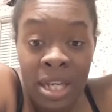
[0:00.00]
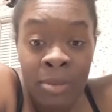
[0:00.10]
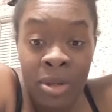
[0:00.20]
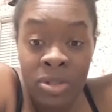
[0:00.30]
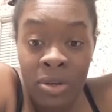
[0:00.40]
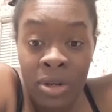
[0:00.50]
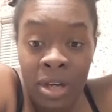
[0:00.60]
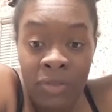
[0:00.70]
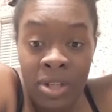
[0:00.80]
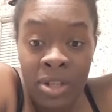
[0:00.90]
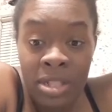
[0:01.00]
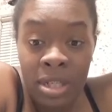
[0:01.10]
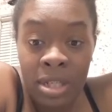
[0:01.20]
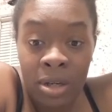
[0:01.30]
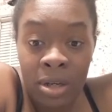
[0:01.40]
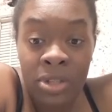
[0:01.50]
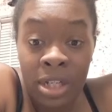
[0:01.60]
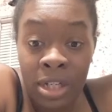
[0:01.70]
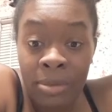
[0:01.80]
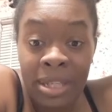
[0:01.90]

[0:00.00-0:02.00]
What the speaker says: Mental health is on the up.